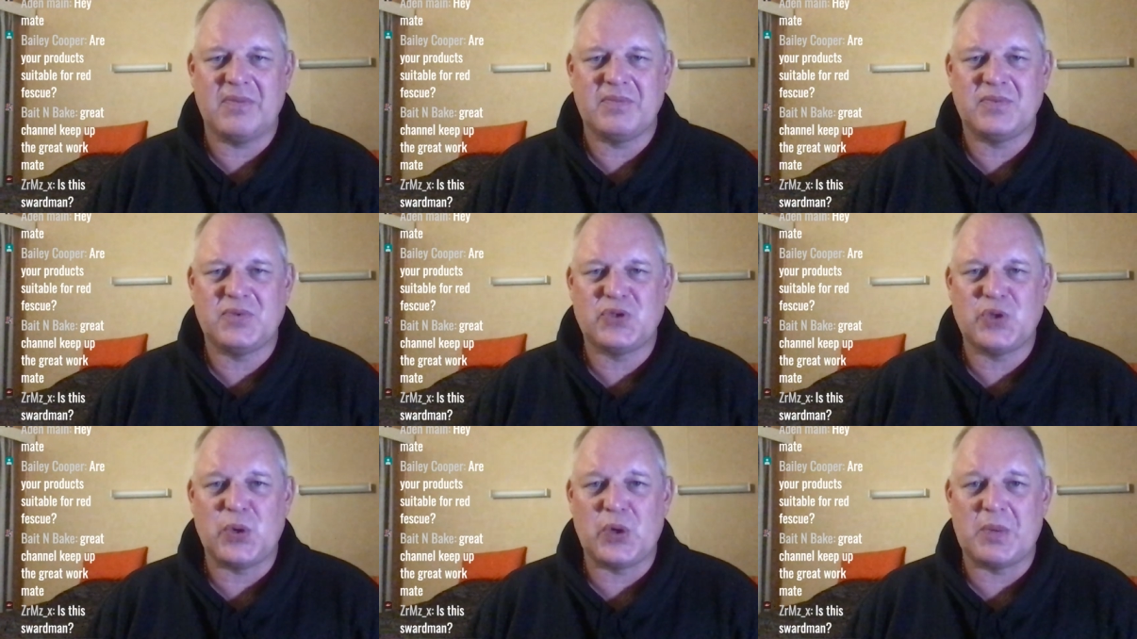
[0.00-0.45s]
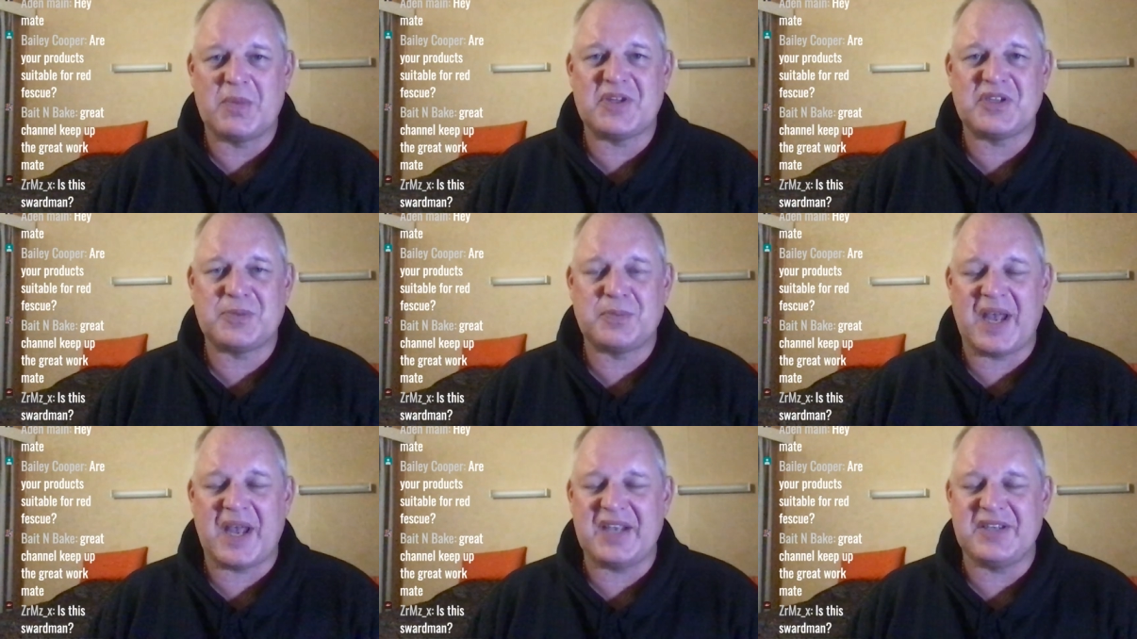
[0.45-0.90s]
tournament
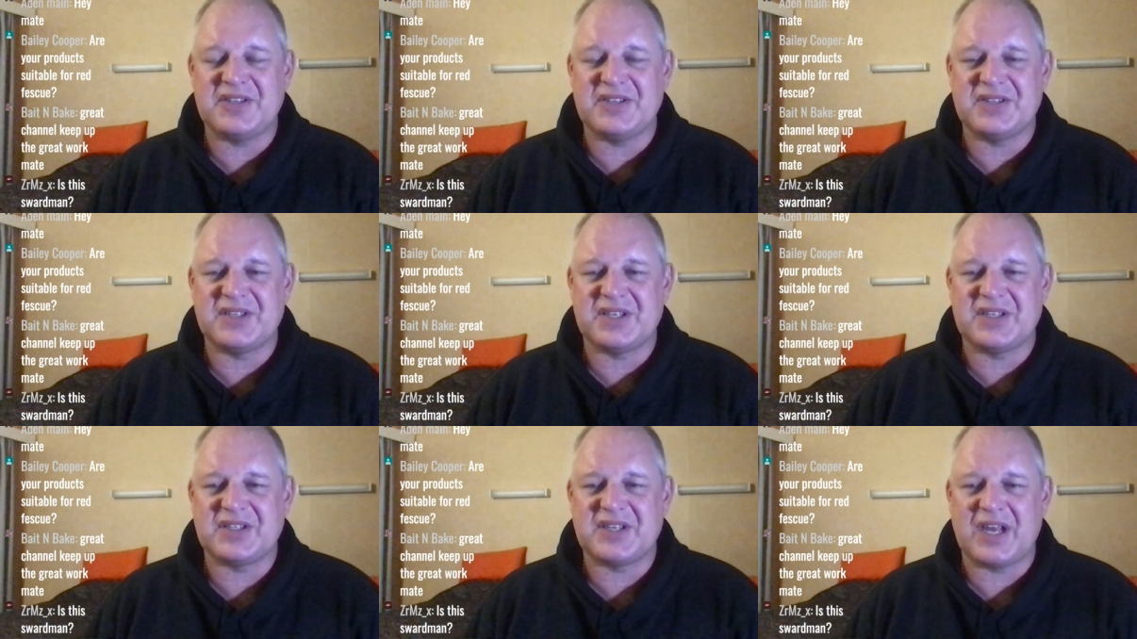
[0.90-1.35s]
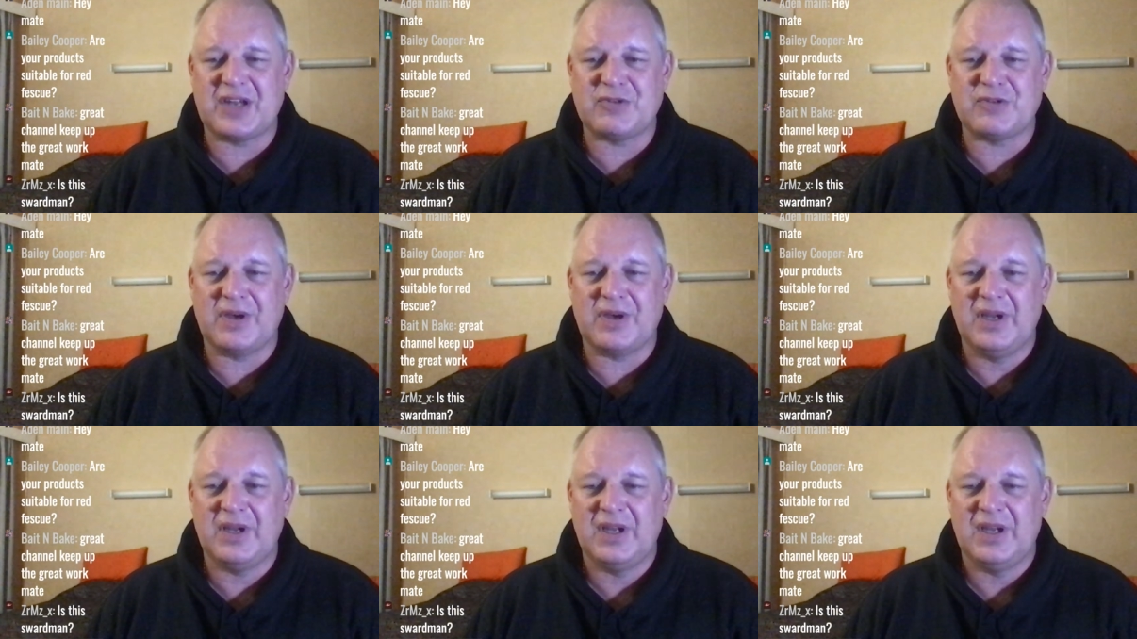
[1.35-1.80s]
spaces,
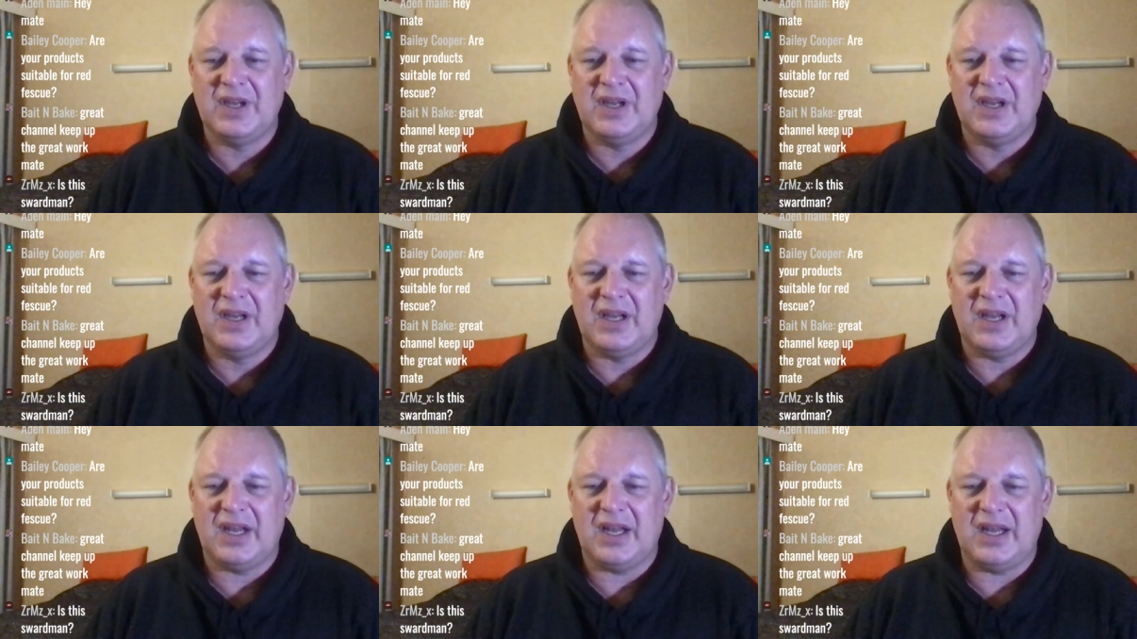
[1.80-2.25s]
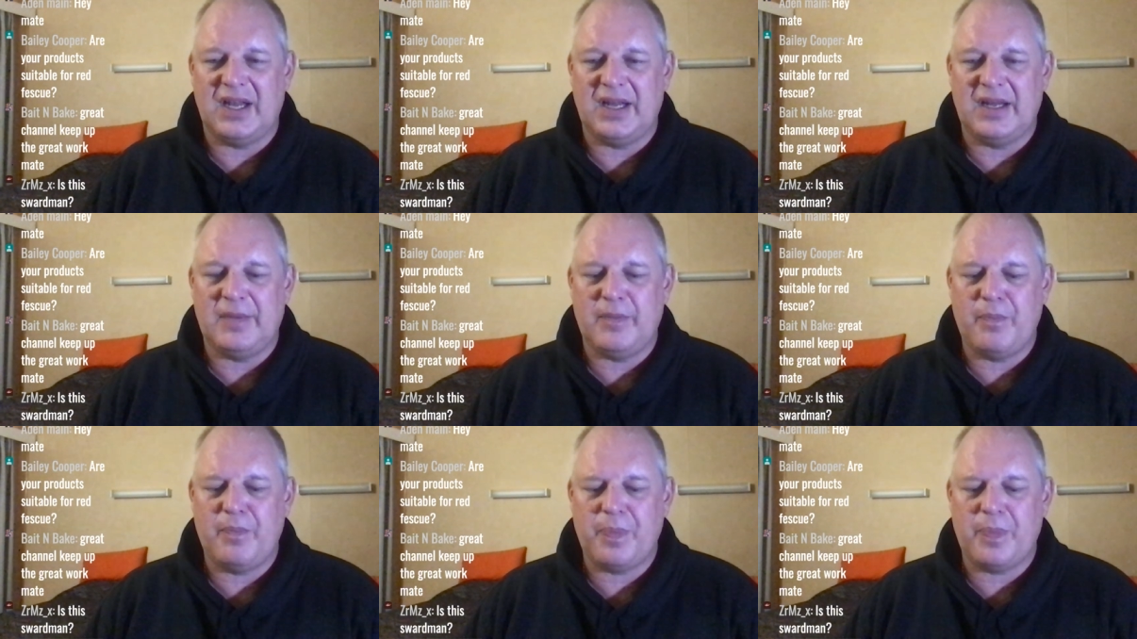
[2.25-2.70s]
etc.
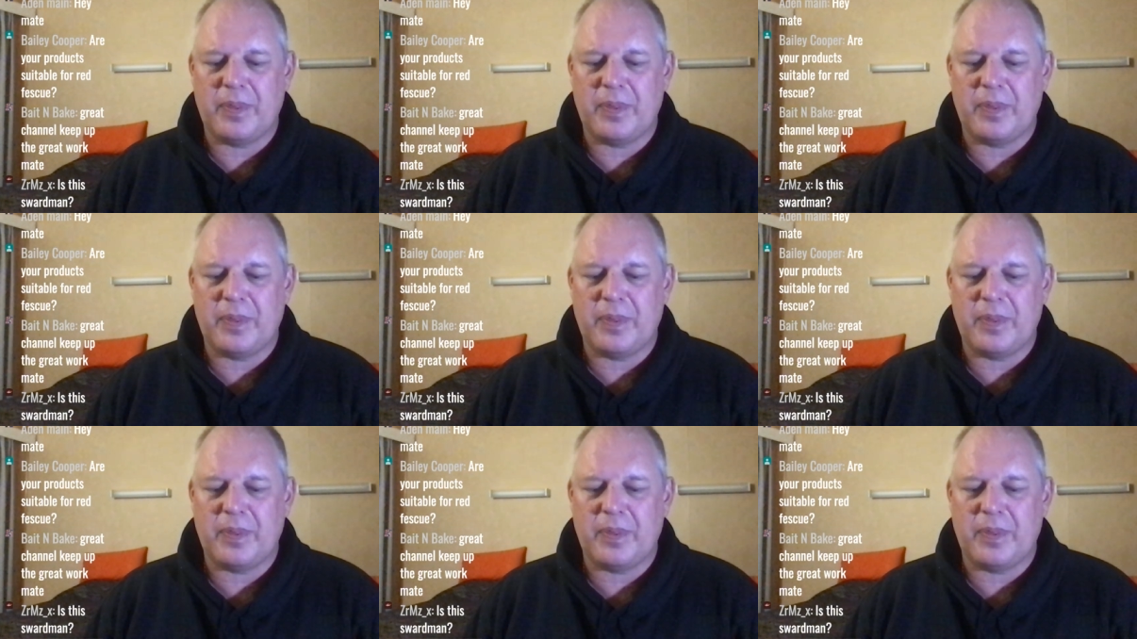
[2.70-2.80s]
Look,